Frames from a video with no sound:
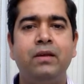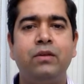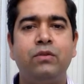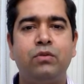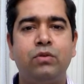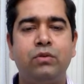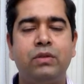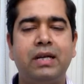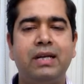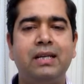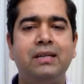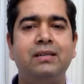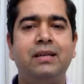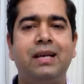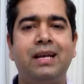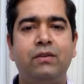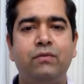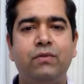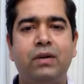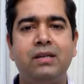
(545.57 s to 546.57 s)
So that is an
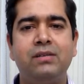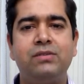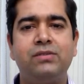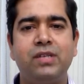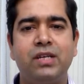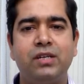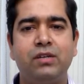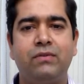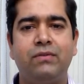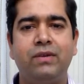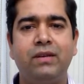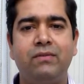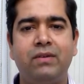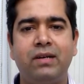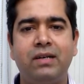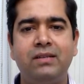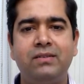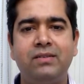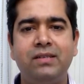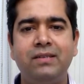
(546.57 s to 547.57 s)
advanced stage of
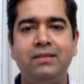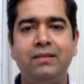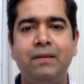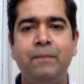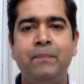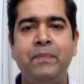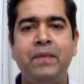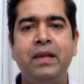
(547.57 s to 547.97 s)
liver disease.